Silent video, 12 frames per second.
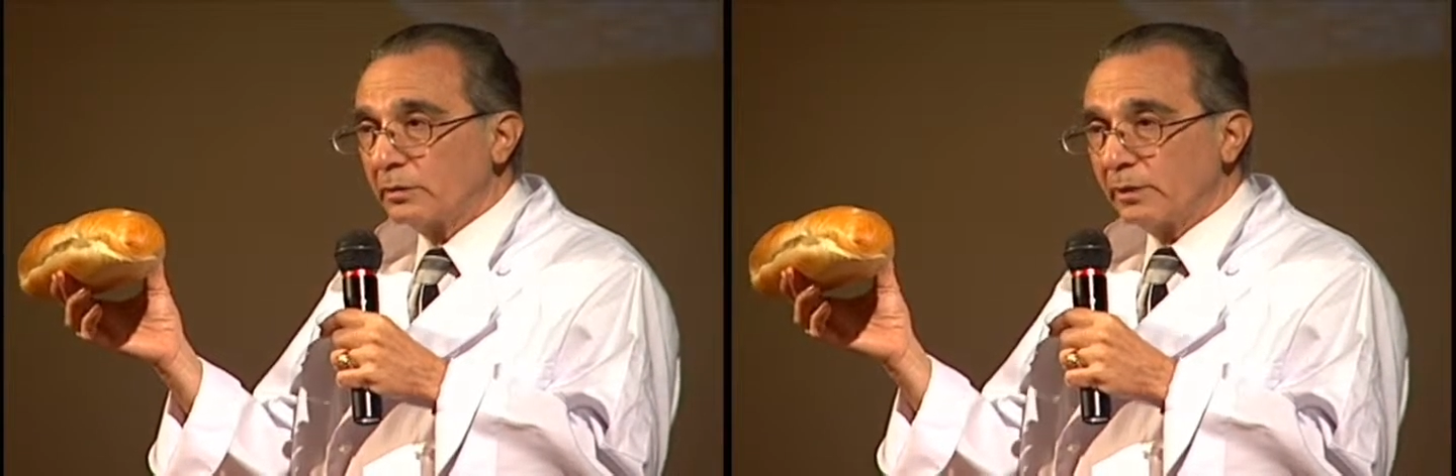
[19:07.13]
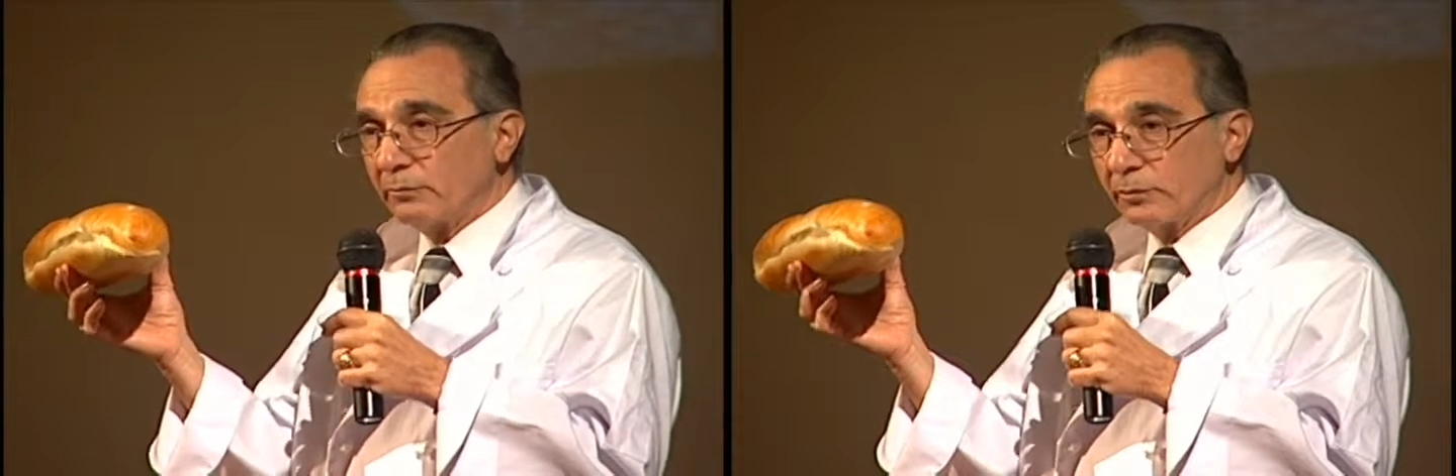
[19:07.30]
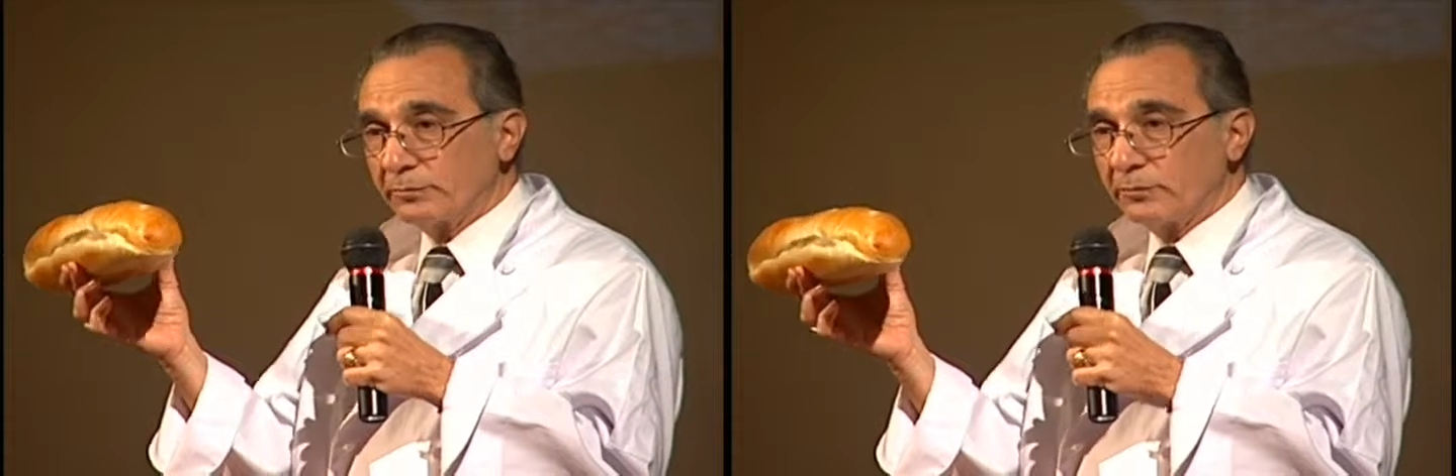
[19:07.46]
that
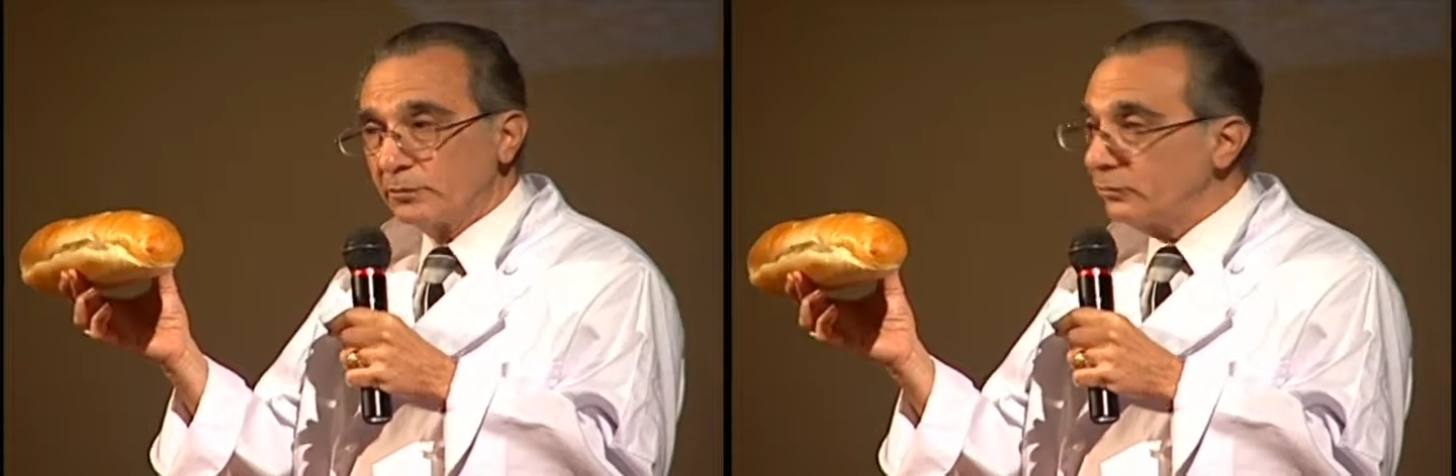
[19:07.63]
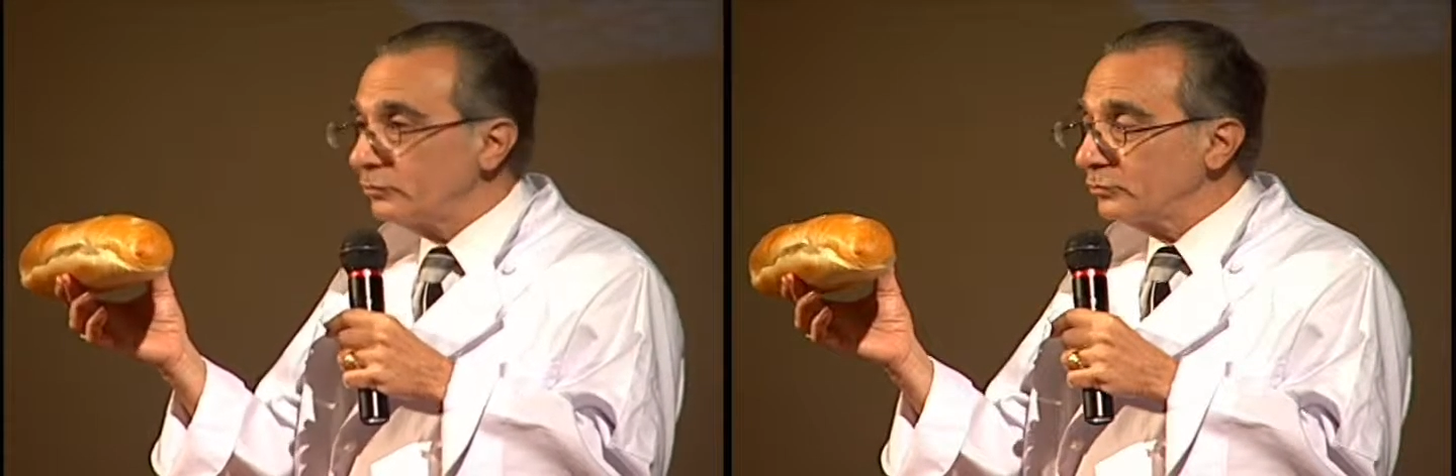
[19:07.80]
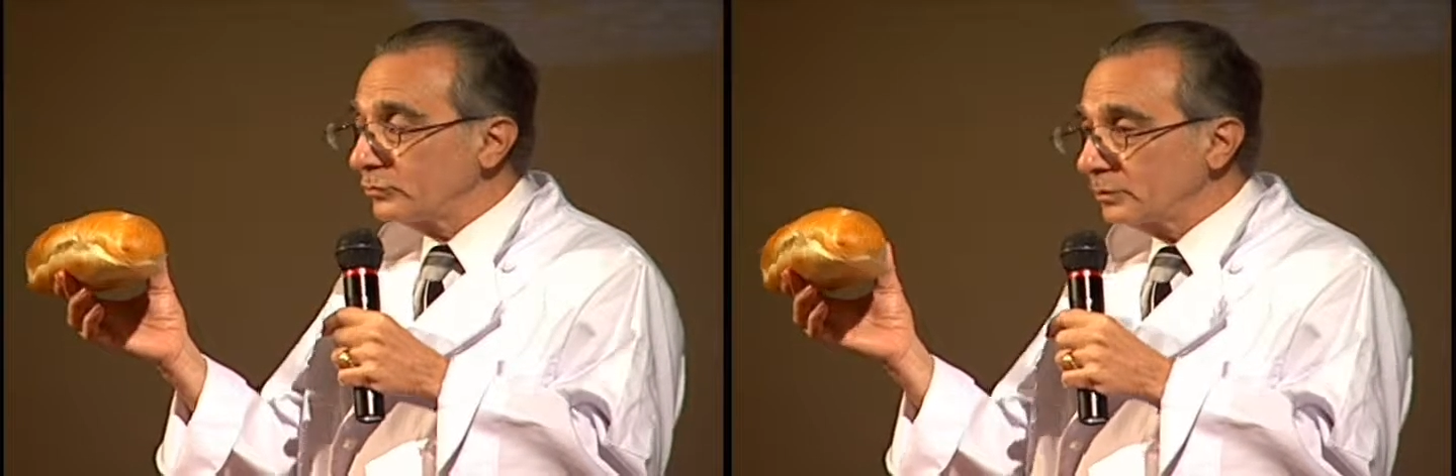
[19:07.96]

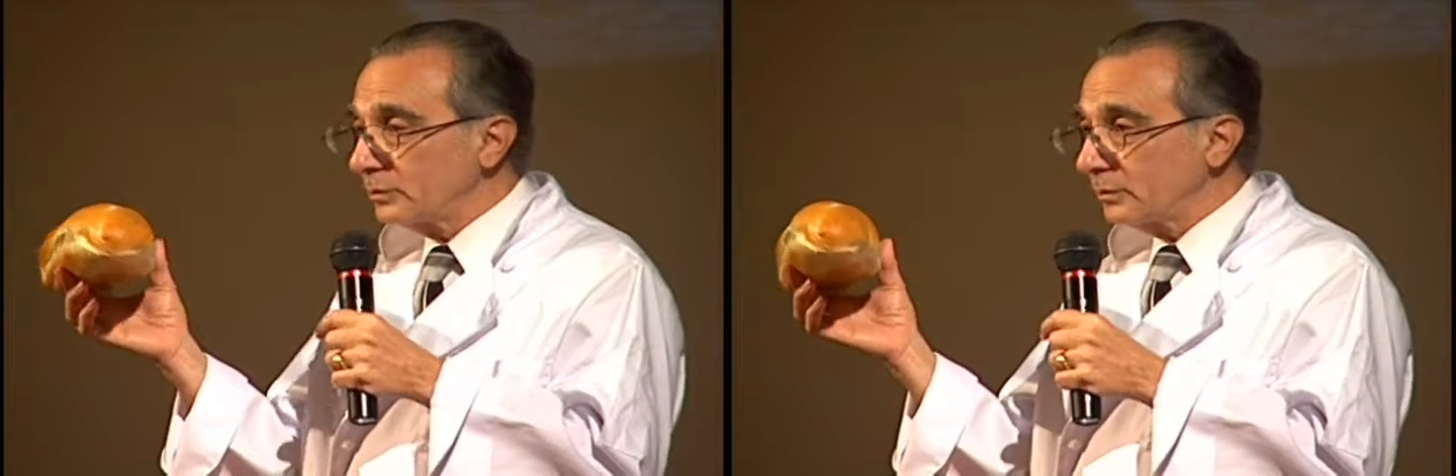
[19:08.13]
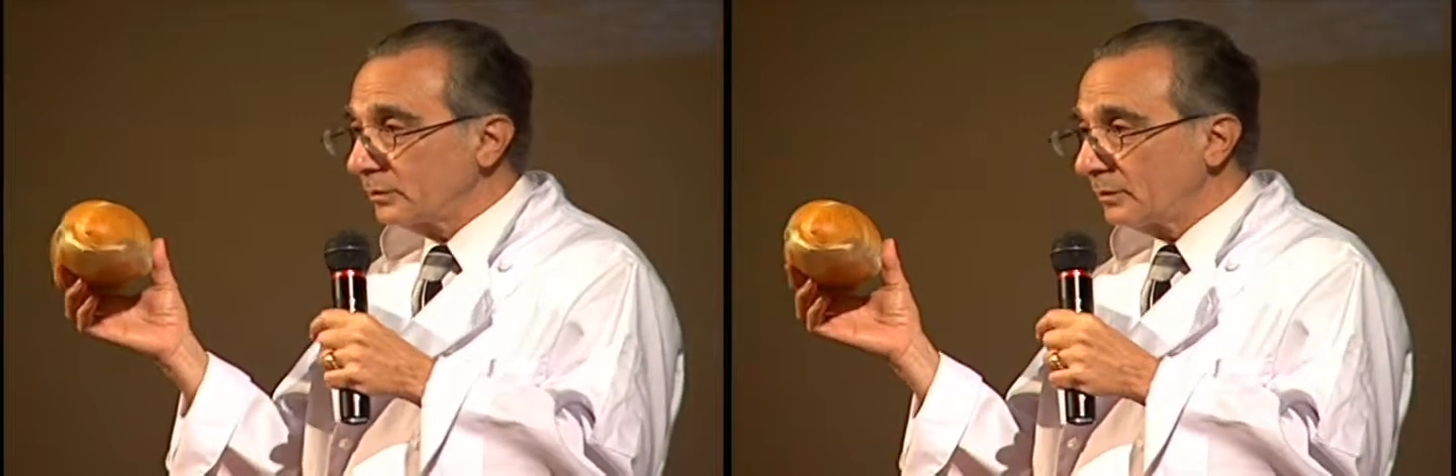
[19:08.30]
refused